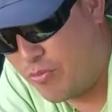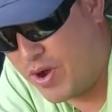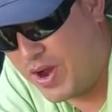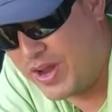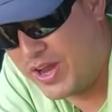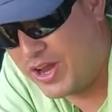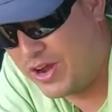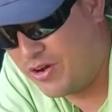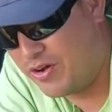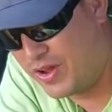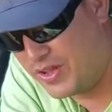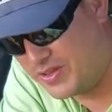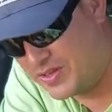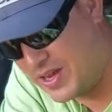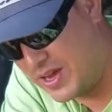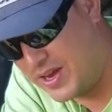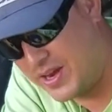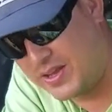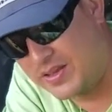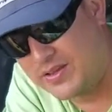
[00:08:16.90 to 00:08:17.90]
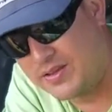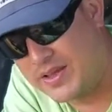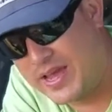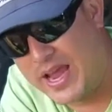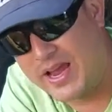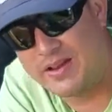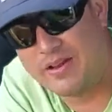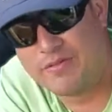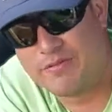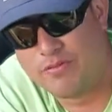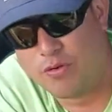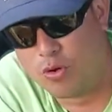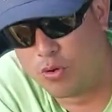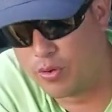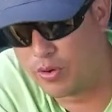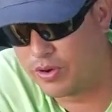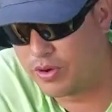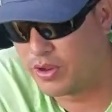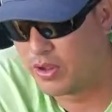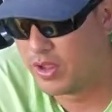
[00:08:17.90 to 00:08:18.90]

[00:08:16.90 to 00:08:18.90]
right here, it's kind of canted forward,